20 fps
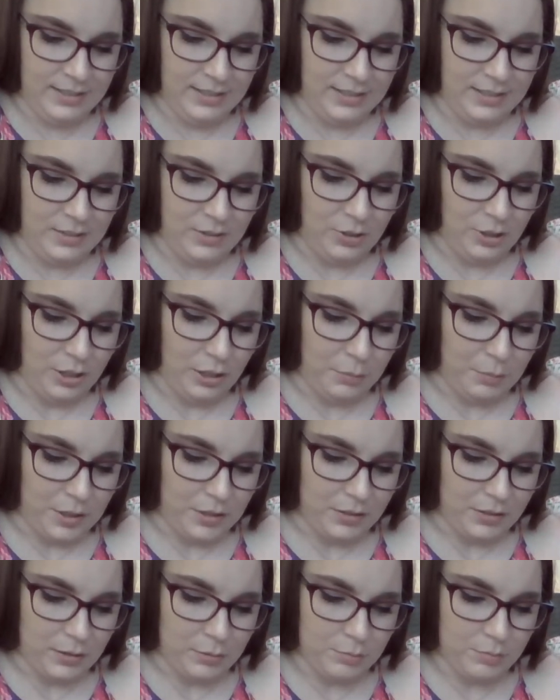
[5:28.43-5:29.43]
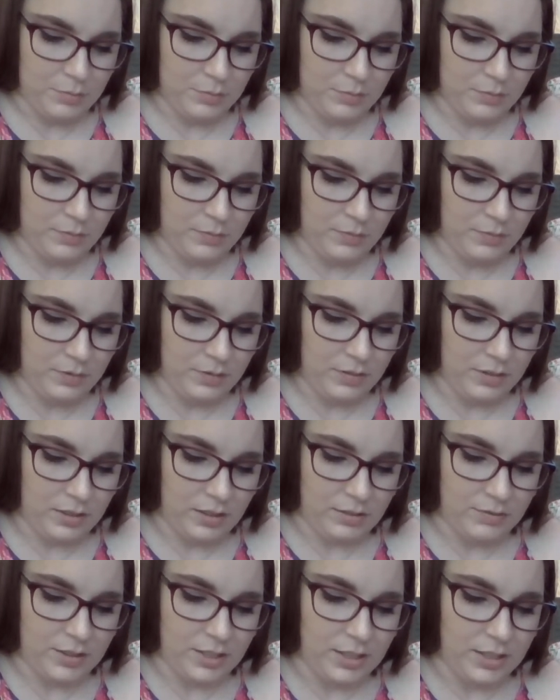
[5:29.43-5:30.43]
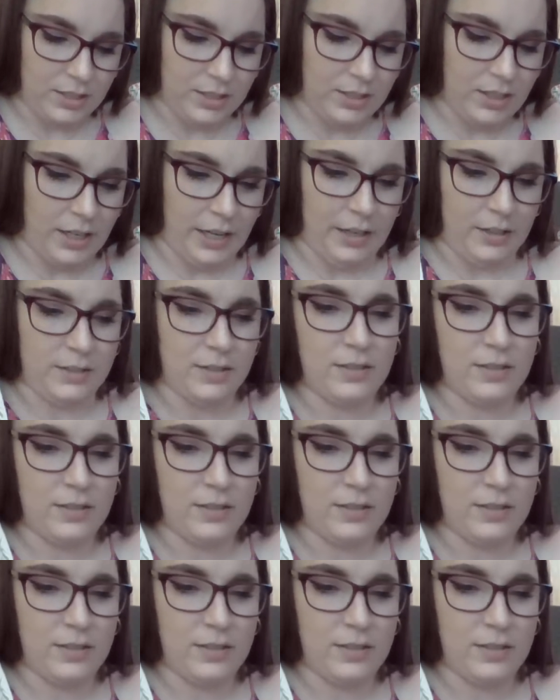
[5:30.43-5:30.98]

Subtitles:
What did I mess up? 7, 8.